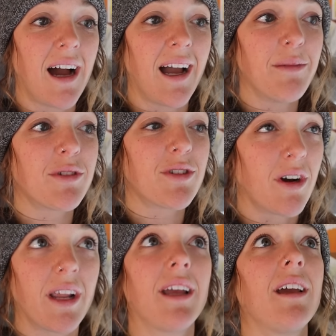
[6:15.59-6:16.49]
I'm
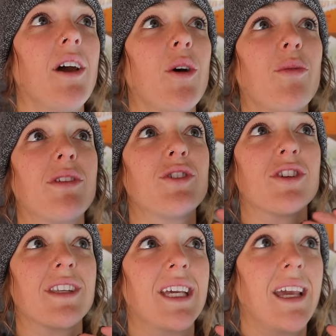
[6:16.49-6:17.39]
starting with
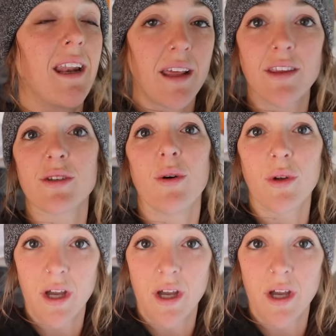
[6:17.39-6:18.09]
just getting this hole